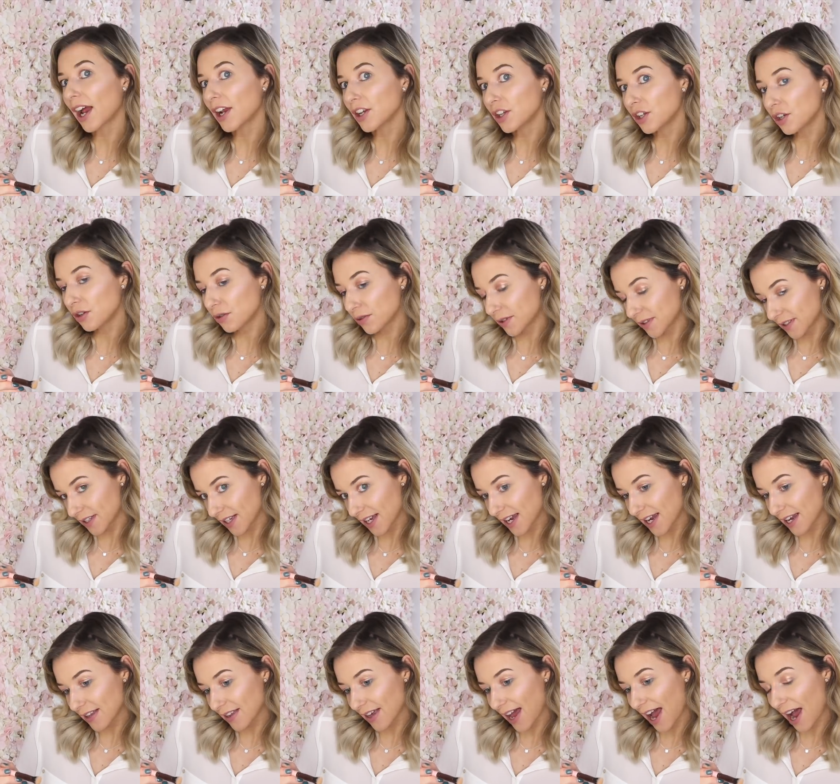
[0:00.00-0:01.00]
Can you
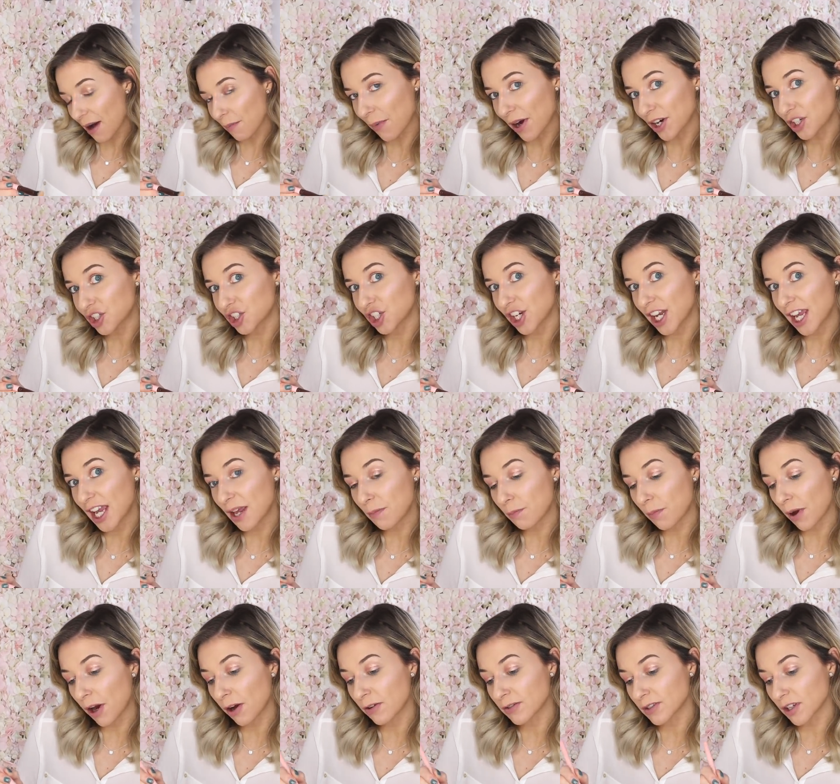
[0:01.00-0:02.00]
see that? My
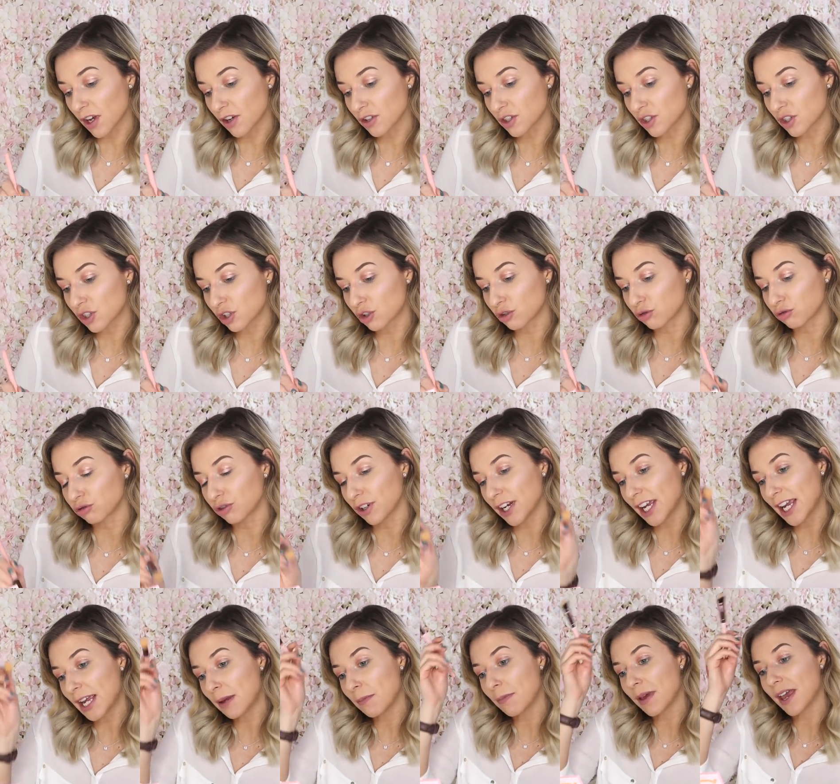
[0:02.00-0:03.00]
cheekbones are
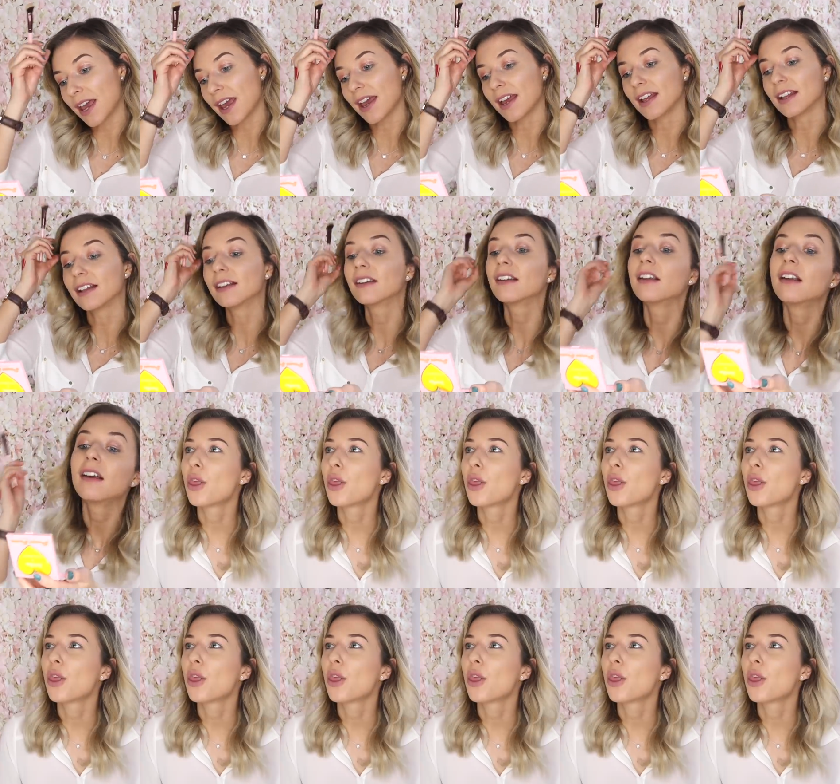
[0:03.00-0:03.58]
screaming.